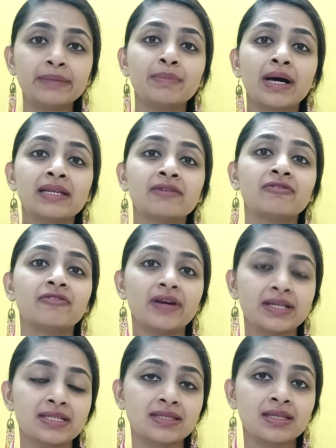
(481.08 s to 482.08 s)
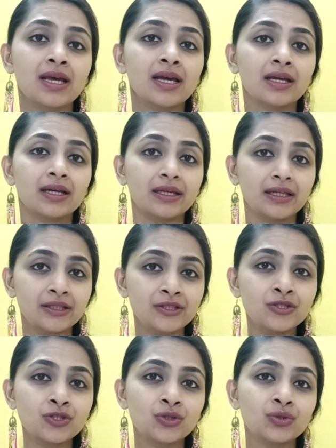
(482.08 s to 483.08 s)
manifests
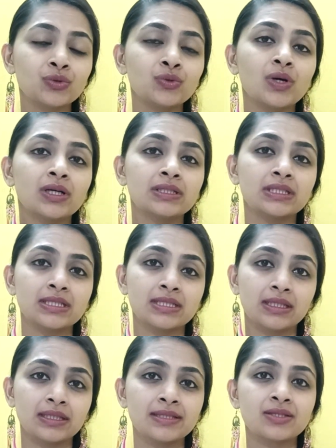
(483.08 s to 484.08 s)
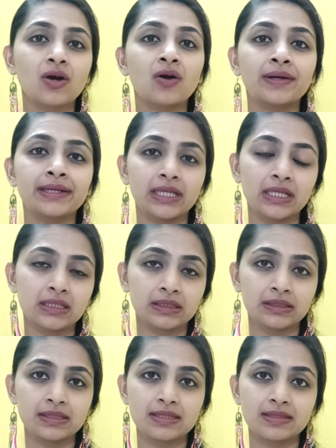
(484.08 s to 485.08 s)
into a disease or an
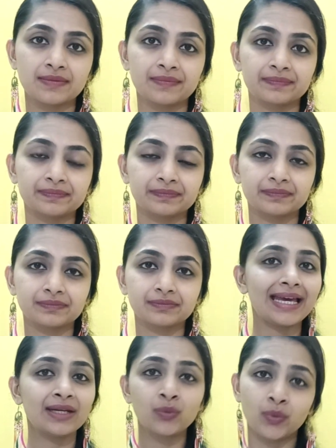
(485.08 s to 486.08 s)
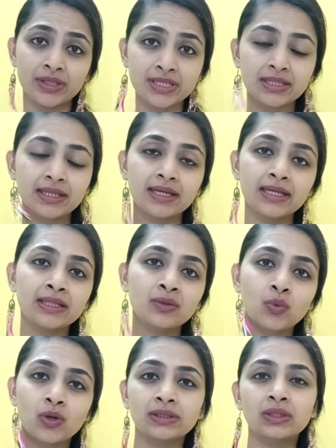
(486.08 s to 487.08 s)
illness. And once again,
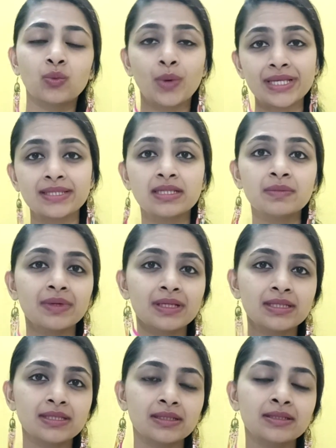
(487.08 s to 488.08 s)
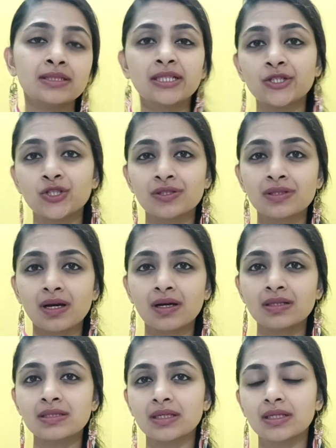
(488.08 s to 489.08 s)
what the Western medicine teaches
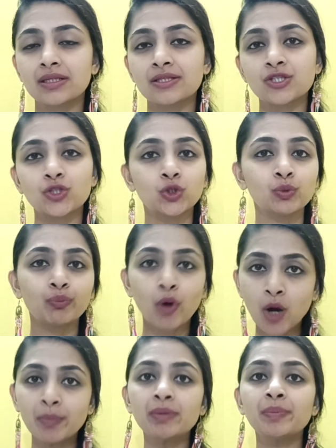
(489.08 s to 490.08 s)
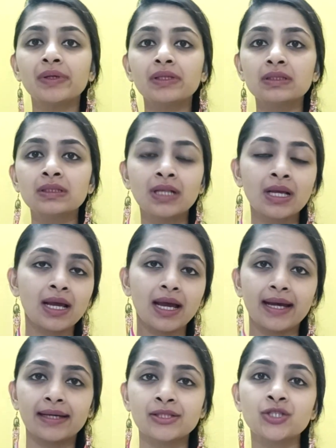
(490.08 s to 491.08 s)
us is to pop a pill
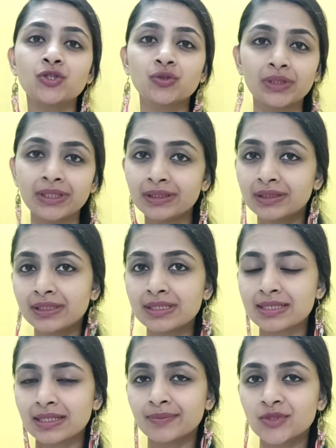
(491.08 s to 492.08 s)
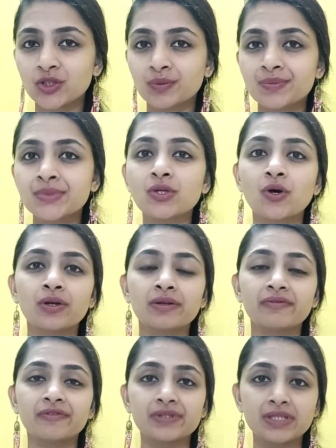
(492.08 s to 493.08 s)
and treat these symptoms on a
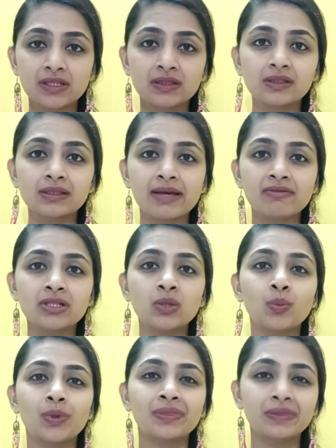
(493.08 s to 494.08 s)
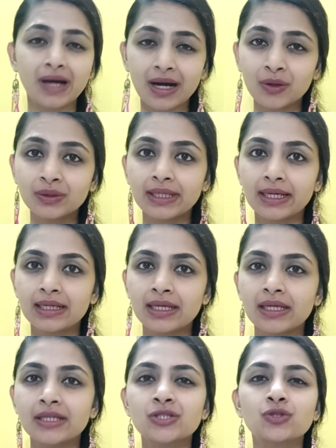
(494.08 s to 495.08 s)
physical level without getting
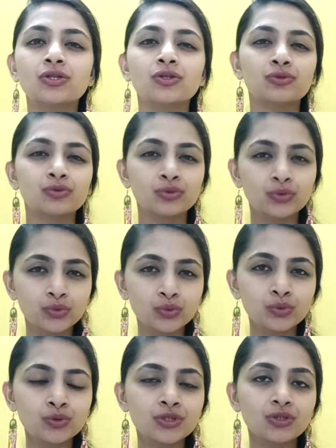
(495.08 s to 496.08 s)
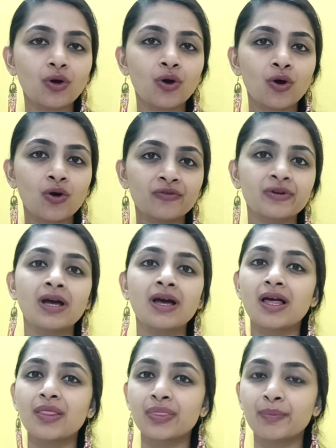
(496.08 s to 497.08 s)
into the roots of
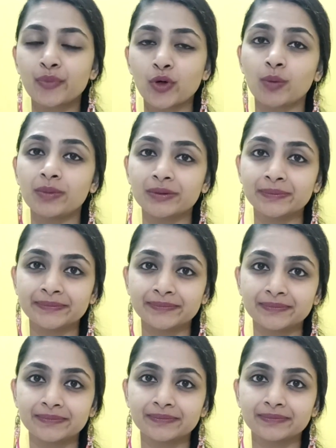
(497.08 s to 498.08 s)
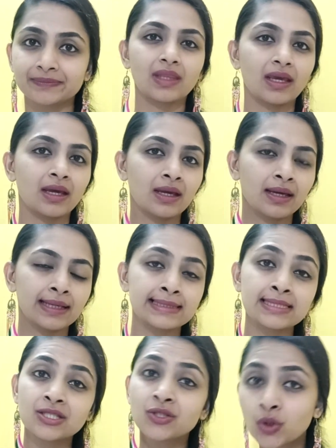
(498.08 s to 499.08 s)
the problem.
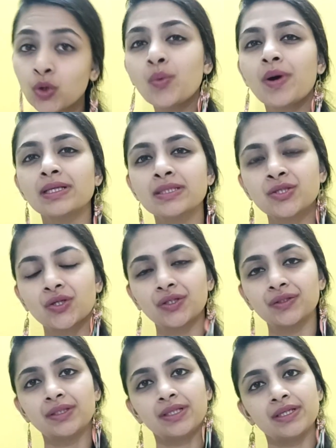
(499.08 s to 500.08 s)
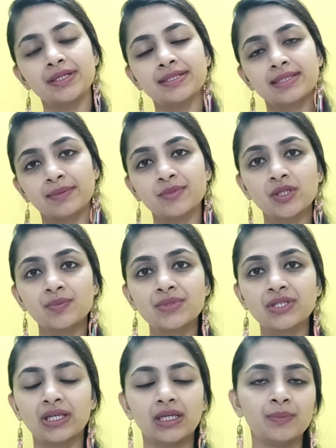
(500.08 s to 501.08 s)
And no wonder these symptoms
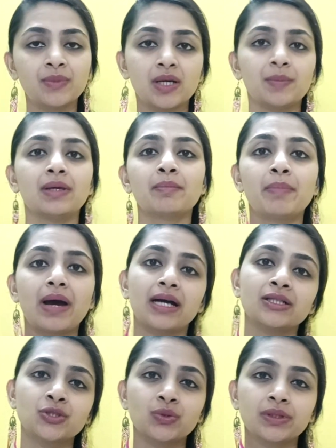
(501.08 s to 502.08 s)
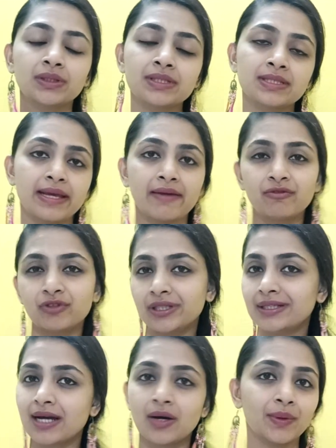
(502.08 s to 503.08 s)
keep coming back to us every
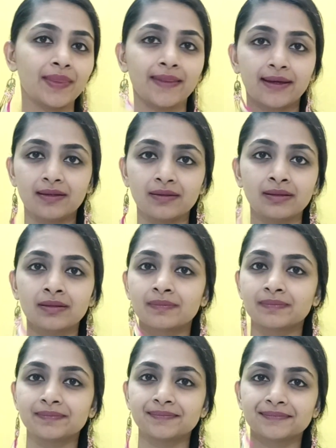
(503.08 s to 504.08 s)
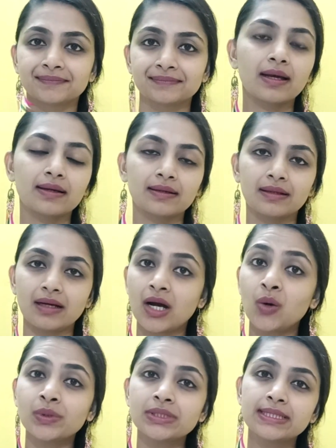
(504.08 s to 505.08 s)
now and then.
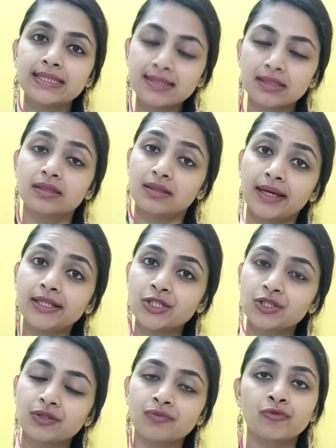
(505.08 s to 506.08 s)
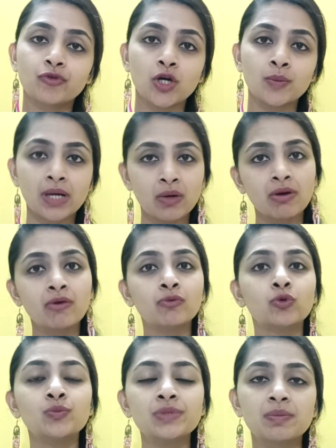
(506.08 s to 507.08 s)
Our disconnection from our
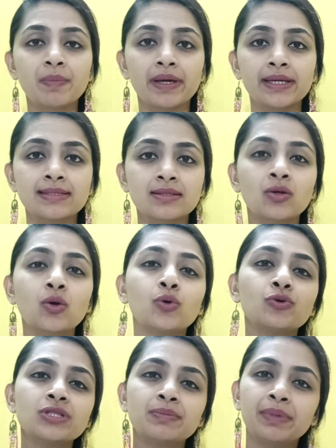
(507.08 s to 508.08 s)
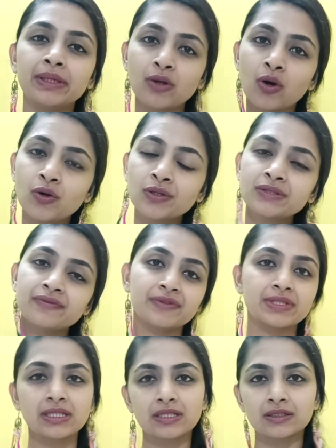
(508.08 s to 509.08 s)
womb space goes beyond
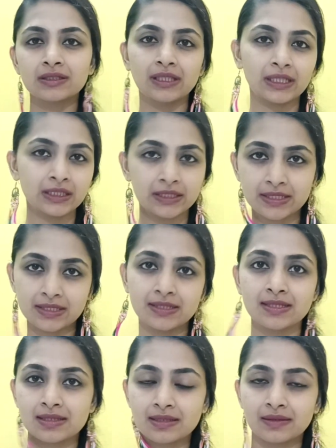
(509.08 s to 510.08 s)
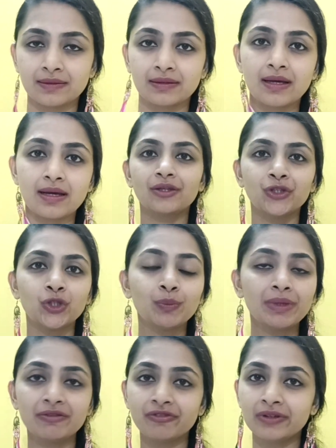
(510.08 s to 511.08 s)
physical illnesses. You
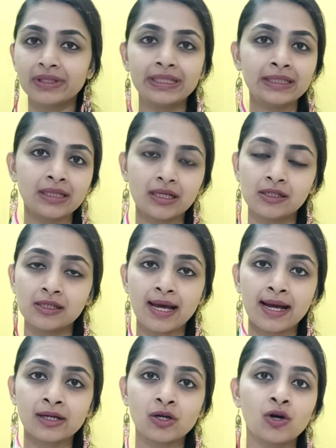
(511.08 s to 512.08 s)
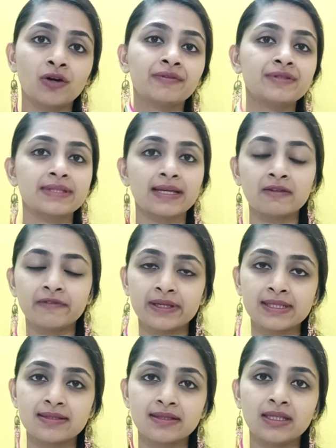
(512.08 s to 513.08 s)
may feel a lack of
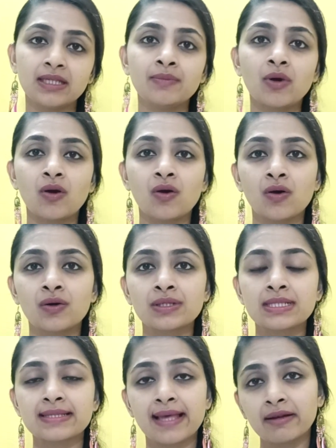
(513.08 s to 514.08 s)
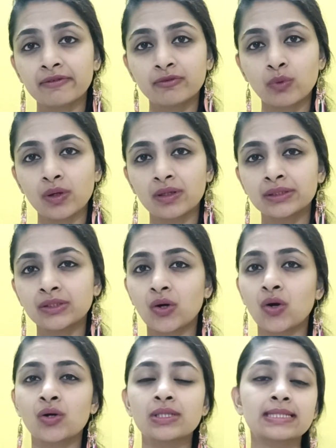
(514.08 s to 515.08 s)
self-esteem or self-worth
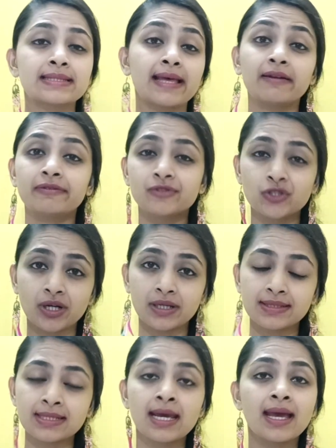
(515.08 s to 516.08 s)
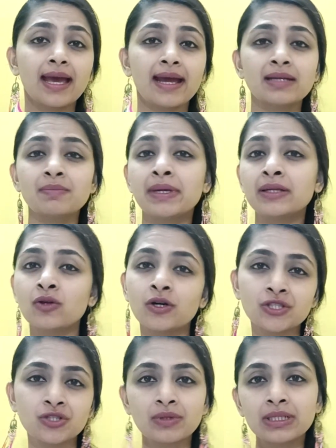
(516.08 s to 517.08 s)
or self-trust and may
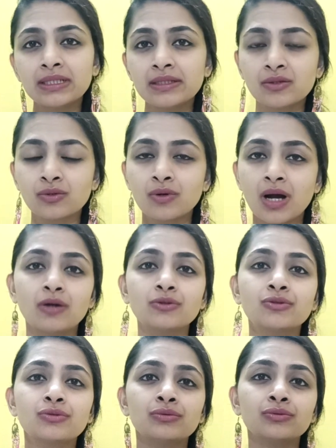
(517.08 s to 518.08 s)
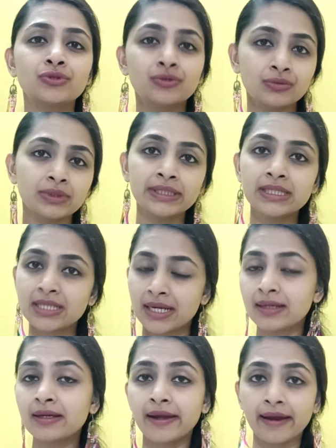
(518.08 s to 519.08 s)
not really know how to truly
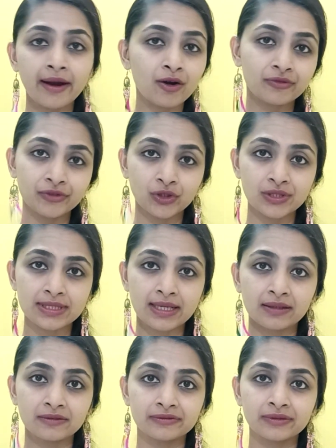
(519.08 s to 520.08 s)
take care of yourself.